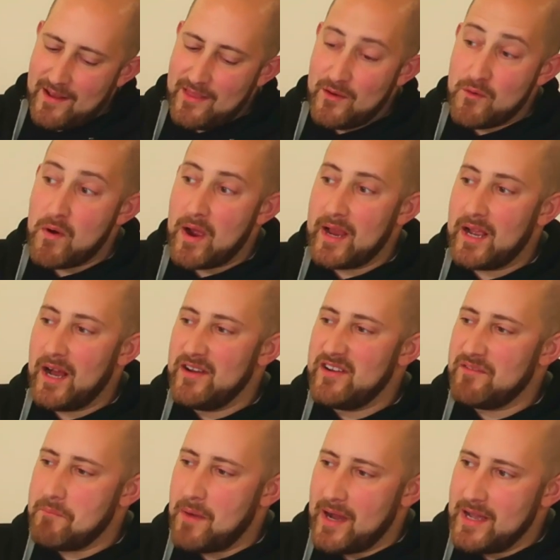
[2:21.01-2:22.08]
the right
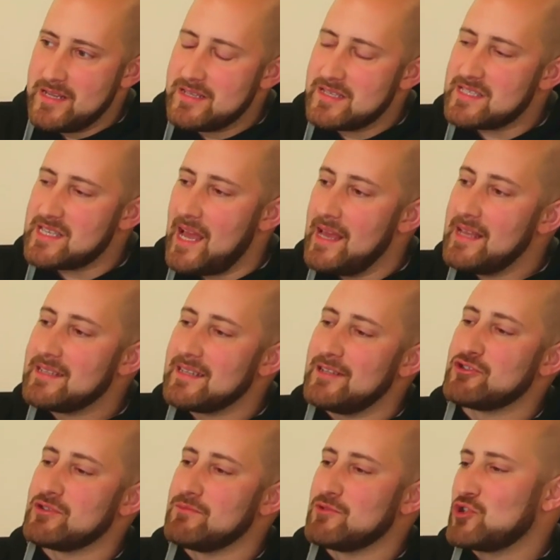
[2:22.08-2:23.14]
kind of mindset
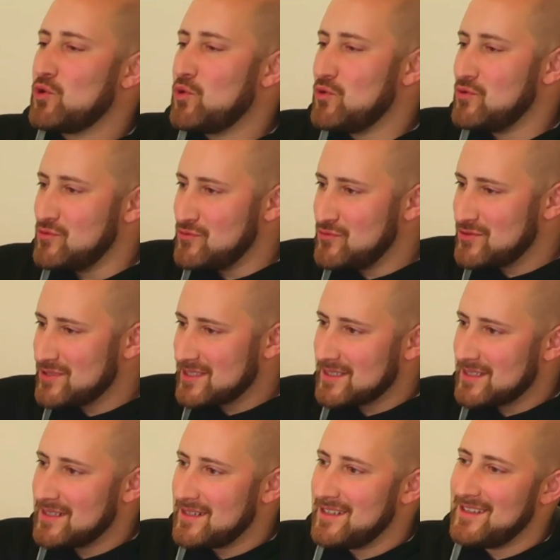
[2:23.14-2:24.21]
and some
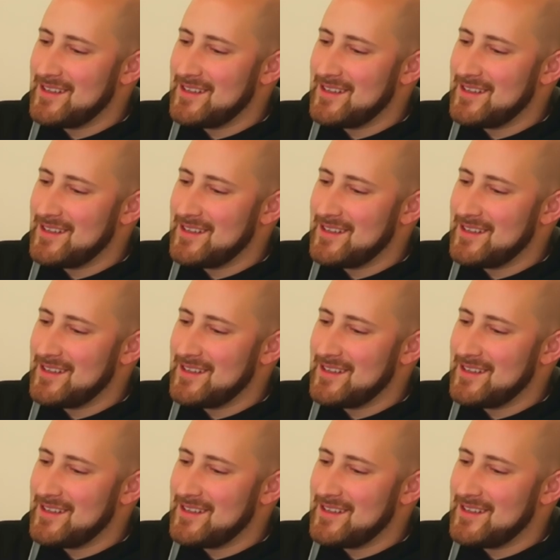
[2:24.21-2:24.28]
tools,